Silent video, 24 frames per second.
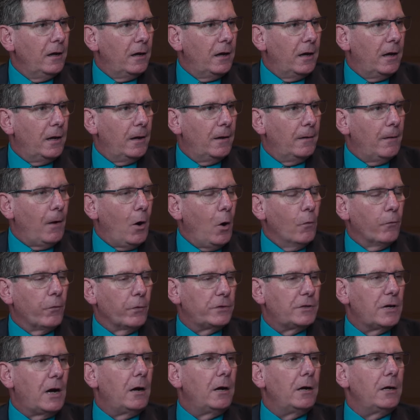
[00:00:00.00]
over
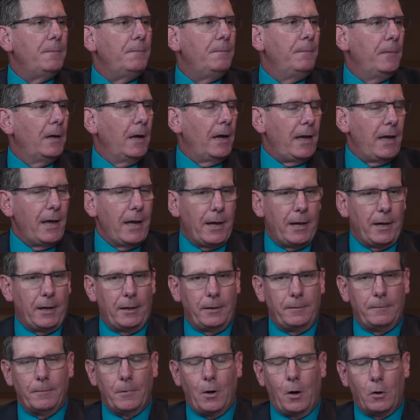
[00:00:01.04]
time,
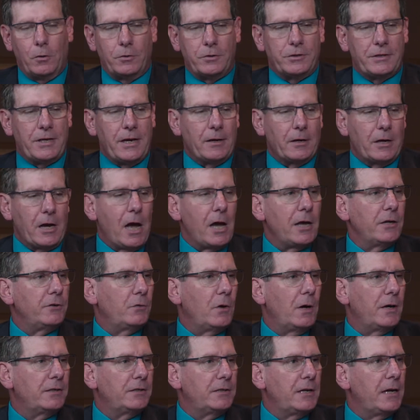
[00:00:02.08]
and ultrasound
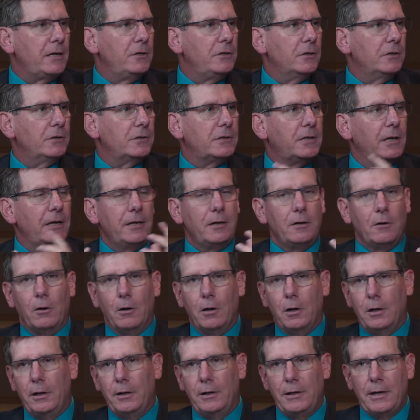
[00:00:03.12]
contrast agents then
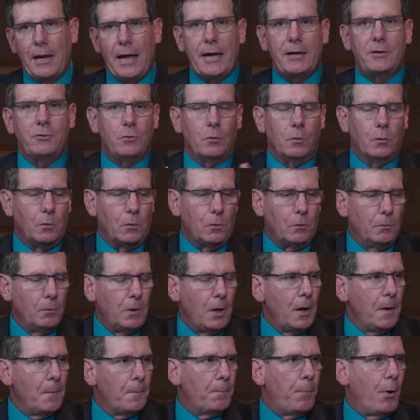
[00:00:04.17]
are a natural
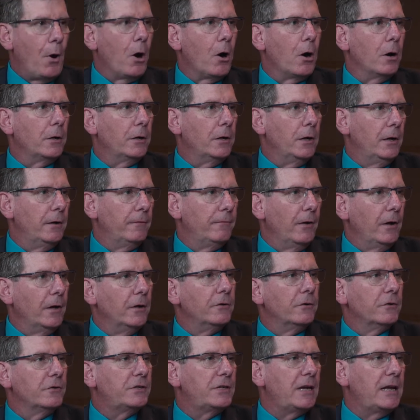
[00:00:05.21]
part of
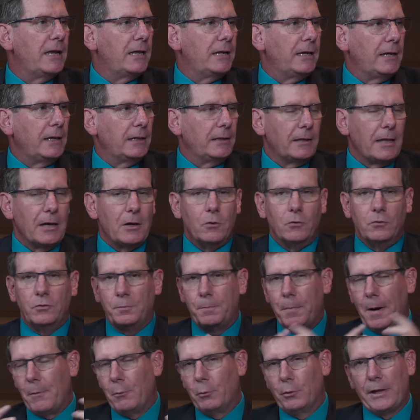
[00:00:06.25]
understanding those
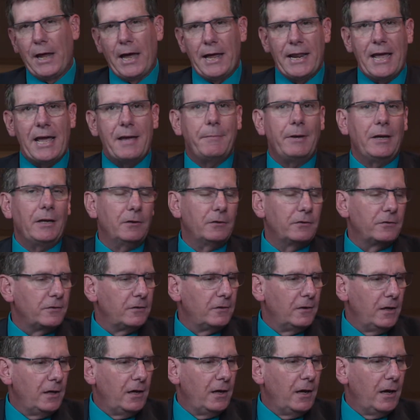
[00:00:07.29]
bubble dynamics.
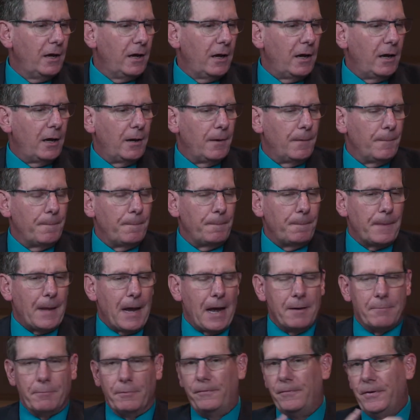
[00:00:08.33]
I'm
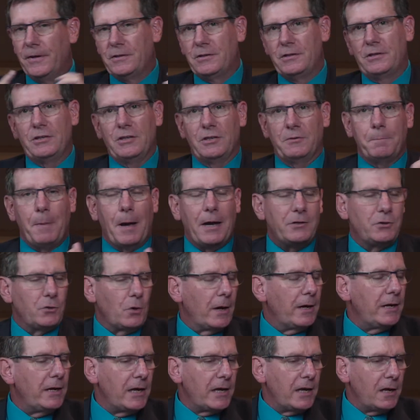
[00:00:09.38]
a physicist by
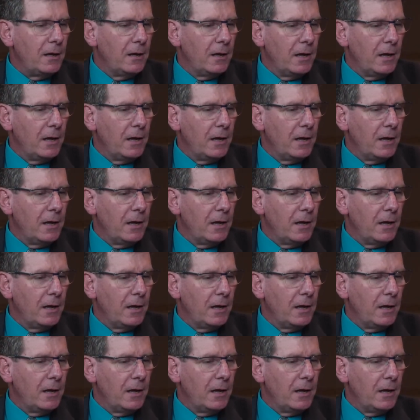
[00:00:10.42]
training,